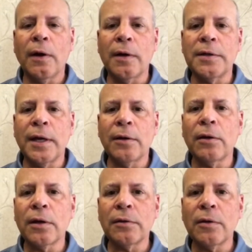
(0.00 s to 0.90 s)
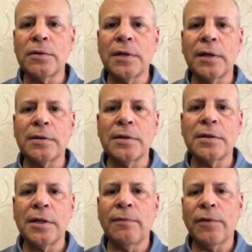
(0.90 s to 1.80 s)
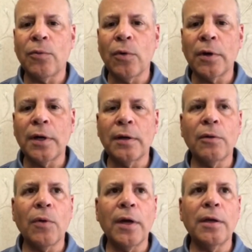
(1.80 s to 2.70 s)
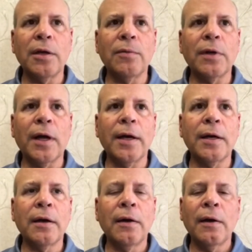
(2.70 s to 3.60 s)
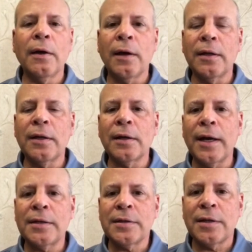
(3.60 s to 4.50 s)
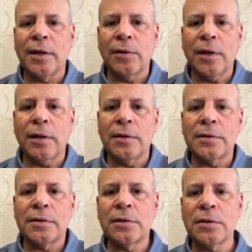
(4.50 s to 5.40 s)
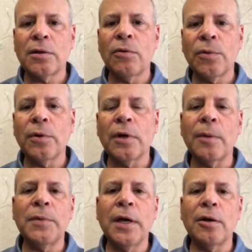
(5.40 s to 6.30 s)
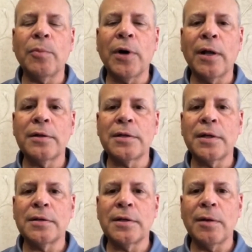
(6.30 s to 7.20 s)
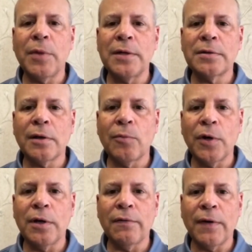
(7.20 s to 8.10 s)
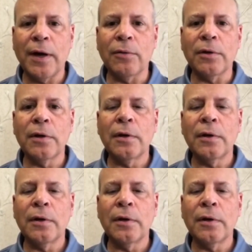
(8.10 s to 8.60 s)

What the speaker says: Take a look at those things and see if they're working the way that you would like. And then the last thing then is just go through and update your policies then based on what you found.